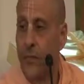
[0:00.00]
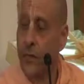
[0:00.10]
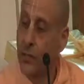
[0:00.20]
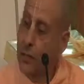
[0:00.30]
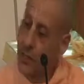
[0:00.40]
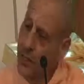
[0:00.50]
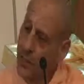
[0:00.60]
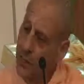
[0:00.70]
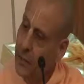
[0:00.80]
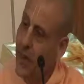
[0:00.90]
To
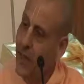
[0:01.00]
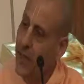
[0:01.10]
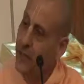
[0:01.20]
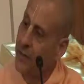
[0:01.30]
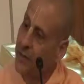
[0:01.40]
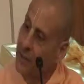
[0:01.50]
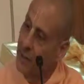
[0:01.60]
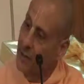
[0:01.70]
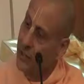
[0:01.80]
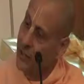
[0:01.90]
clean the mind and
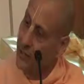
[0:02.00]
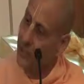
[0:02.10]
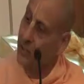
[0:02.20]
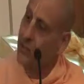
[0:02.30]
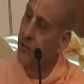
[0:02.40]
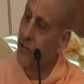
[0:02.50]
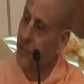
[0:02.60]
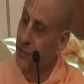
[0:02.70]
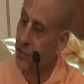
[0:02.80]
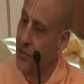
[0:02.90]
to clean the
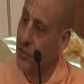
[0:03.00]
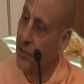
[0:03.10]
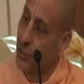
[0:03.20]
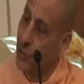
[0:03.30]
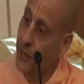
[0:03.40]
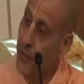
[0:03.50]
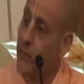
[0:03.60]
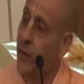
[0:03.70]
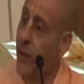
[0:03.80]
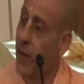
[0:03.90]
senses and bring
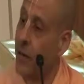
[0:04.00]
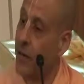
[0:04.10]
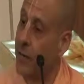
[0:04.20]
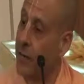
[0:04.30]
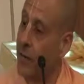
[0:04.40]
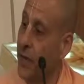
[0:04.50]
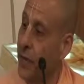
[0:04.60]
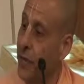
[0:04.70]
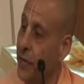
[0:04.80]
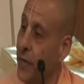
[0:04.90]
them in harmony
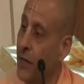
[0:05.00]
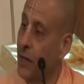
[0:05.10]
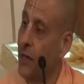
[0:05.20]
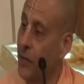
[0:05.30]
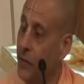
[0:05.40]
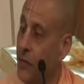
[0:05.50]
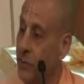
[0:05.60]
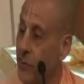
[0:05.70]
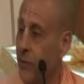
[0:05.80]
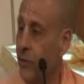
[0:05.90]
again with the Atma, or the
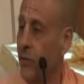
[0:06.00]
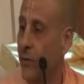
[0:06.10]
soul.